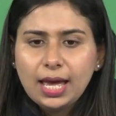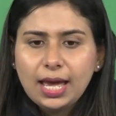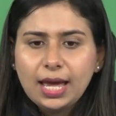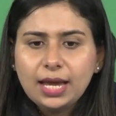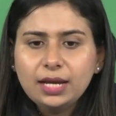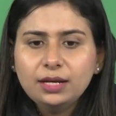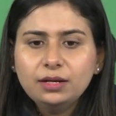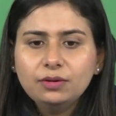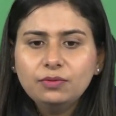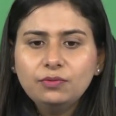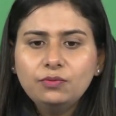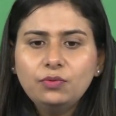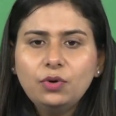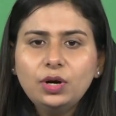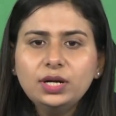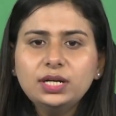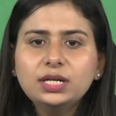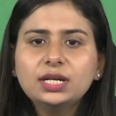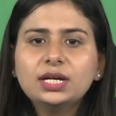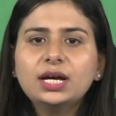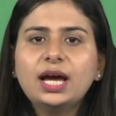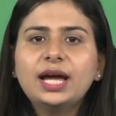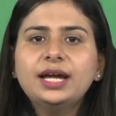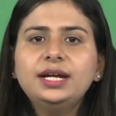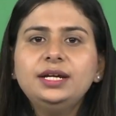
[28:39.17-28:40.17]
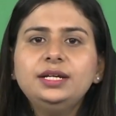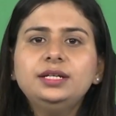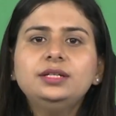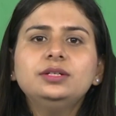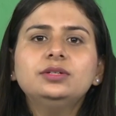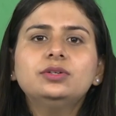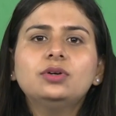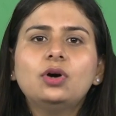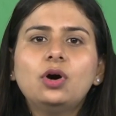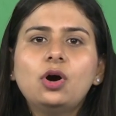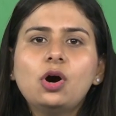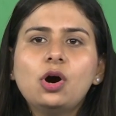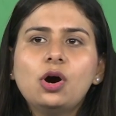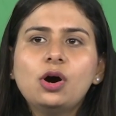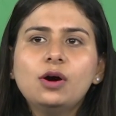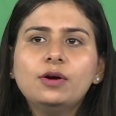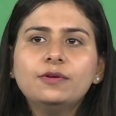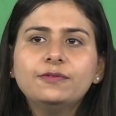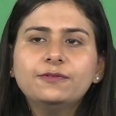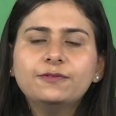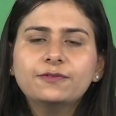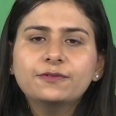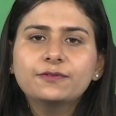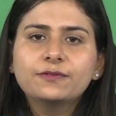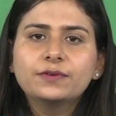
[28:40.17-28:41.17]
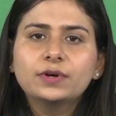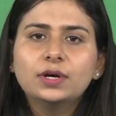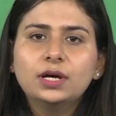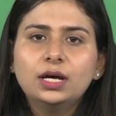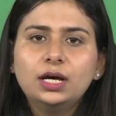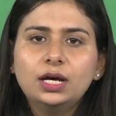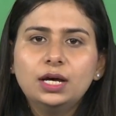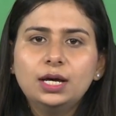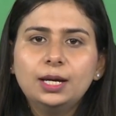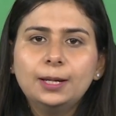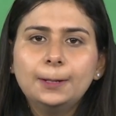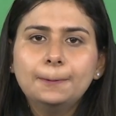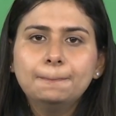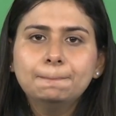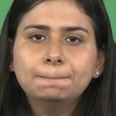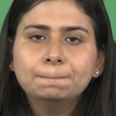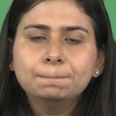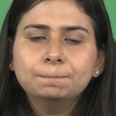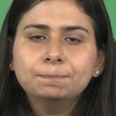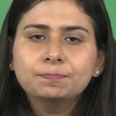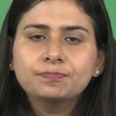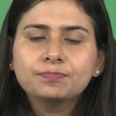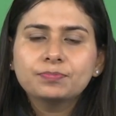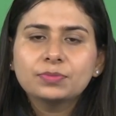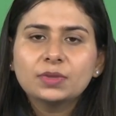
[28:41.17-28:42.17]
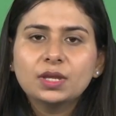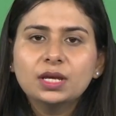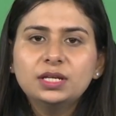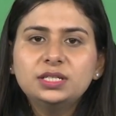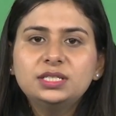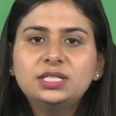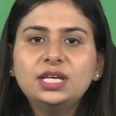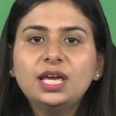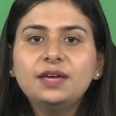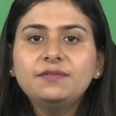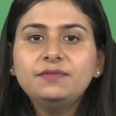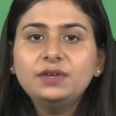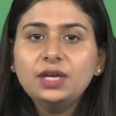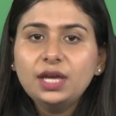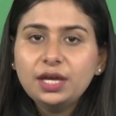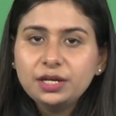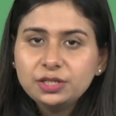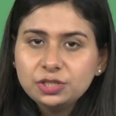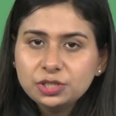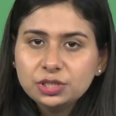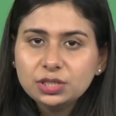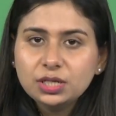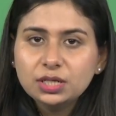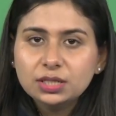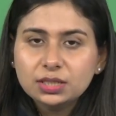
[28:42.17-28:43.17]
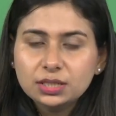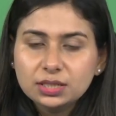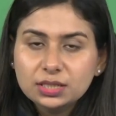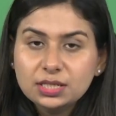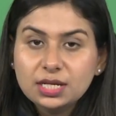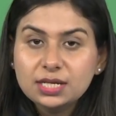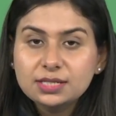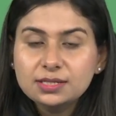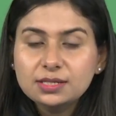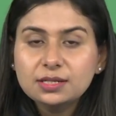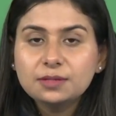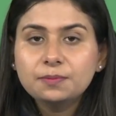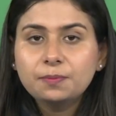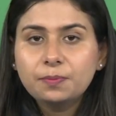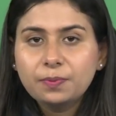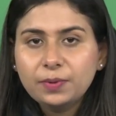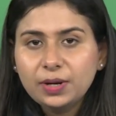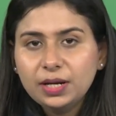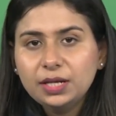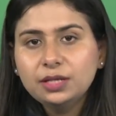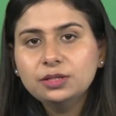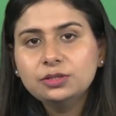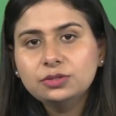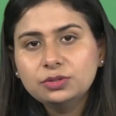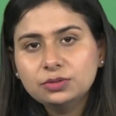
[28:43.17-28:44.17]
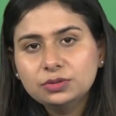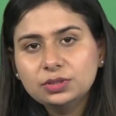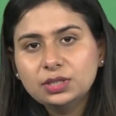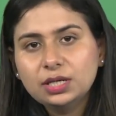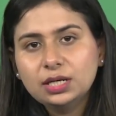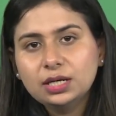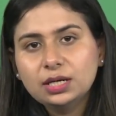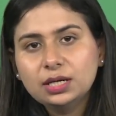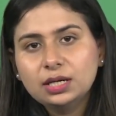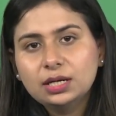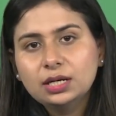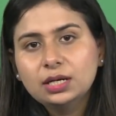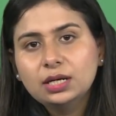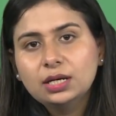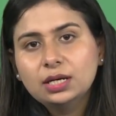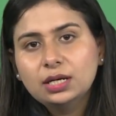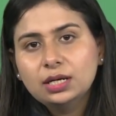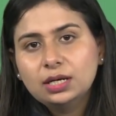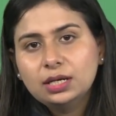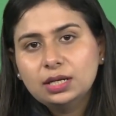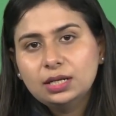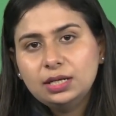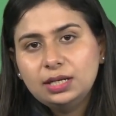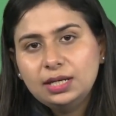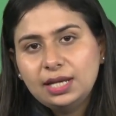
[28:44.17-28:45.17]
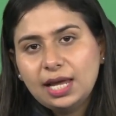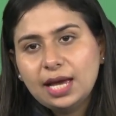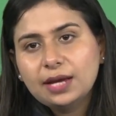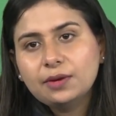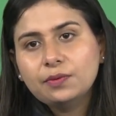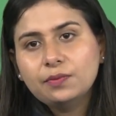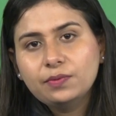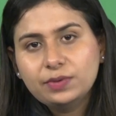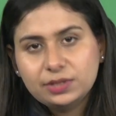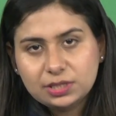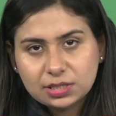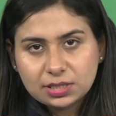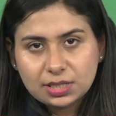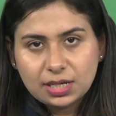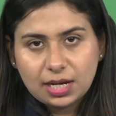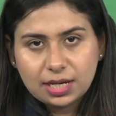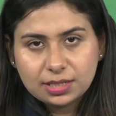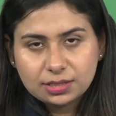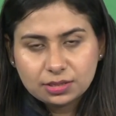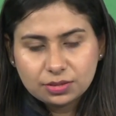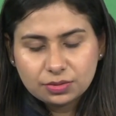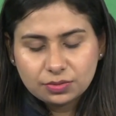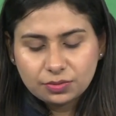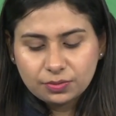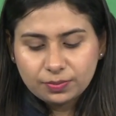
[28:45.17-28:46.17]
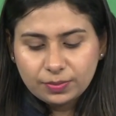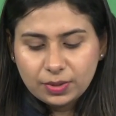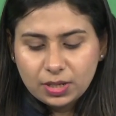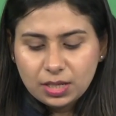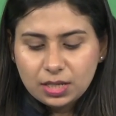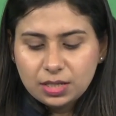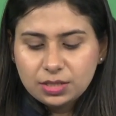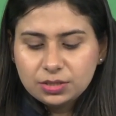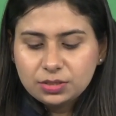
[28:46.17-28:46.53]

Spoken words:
And what kind of deviation does it bring to the language classroom?